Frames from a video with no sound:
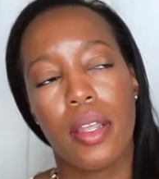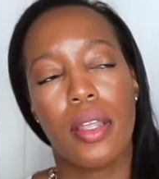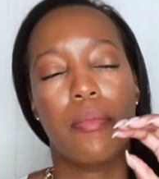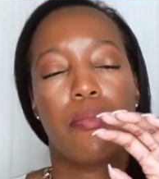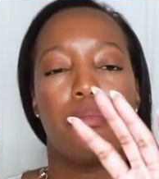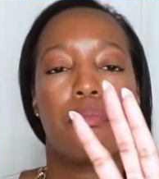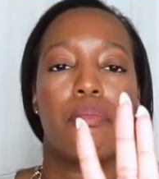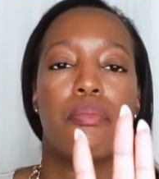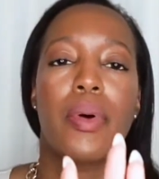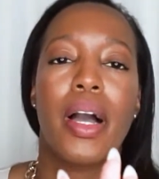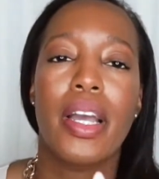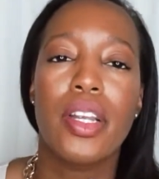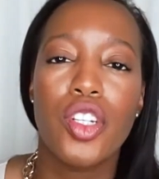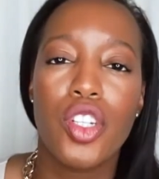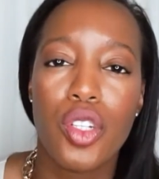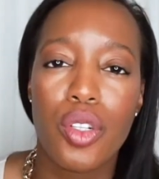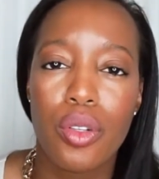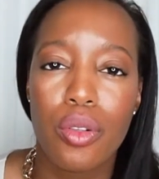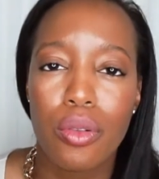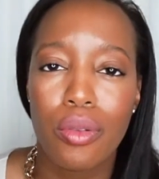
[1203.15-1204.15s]
And mind
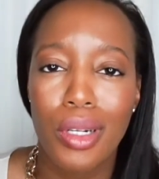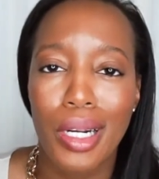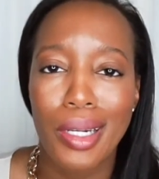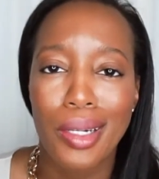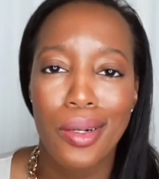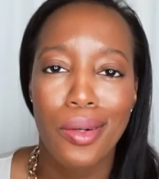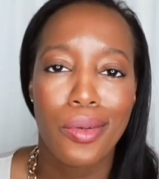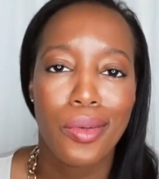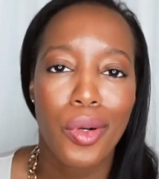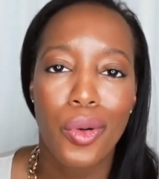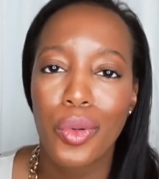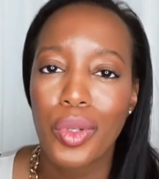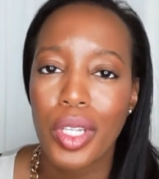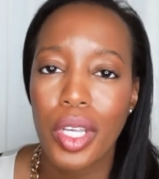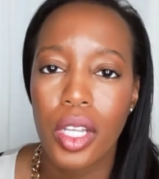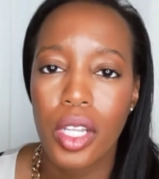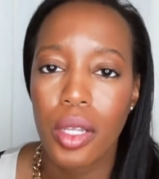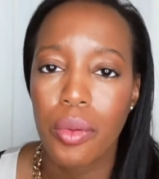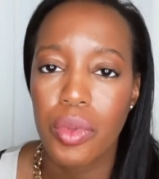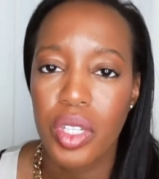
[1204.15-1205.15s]
you, I don't know what the
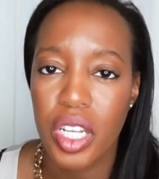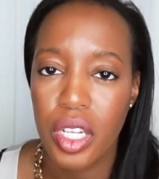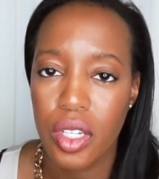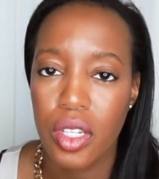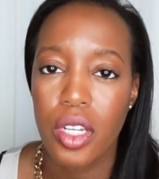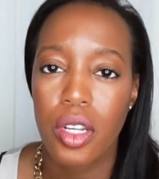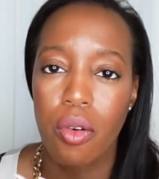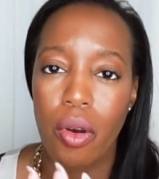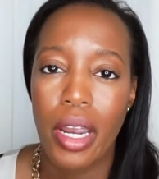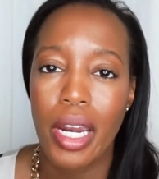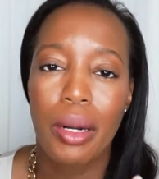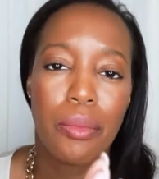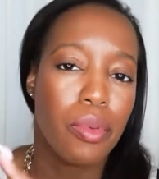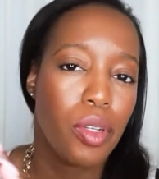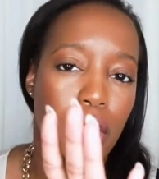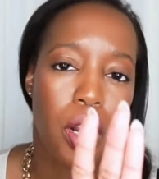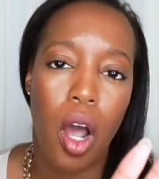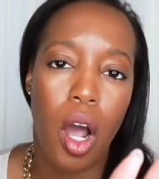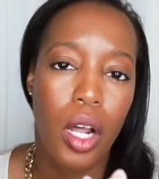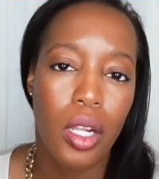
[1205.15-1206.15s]
hell I'm tasting, right?
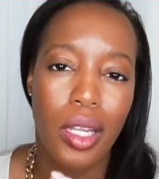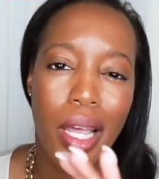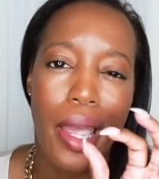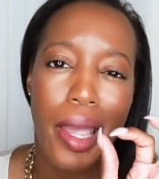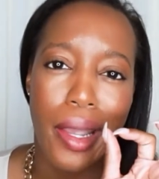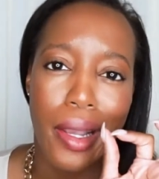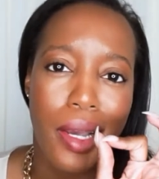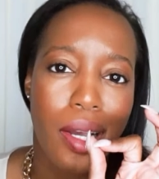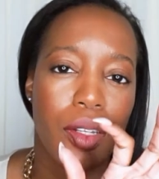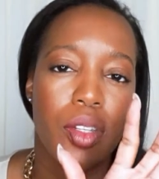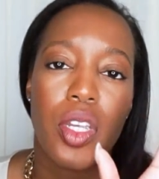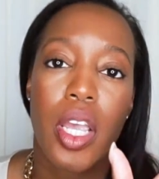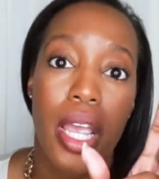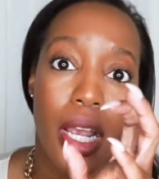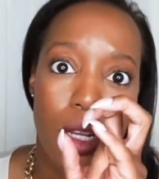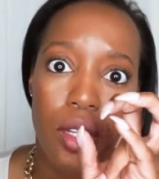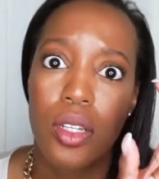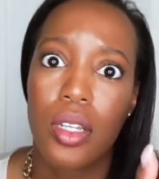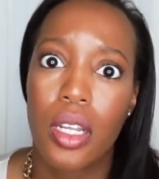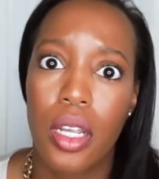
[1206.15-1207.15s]
I'm not like a
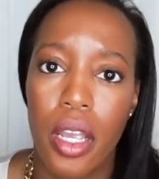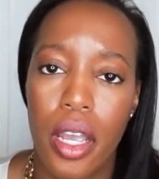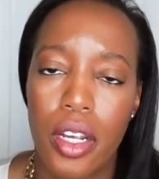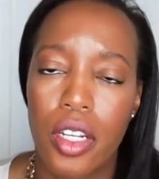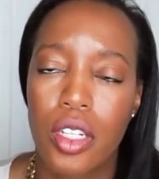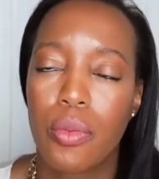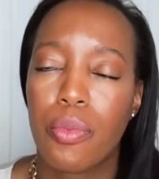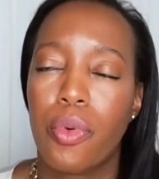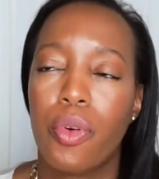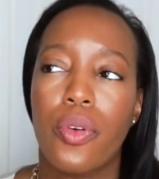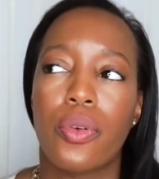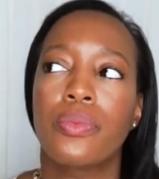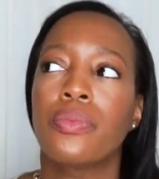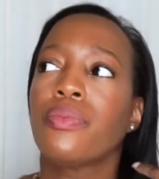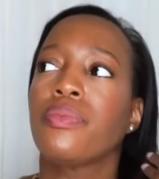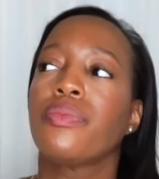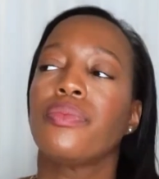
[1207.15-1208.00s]
tasting expert.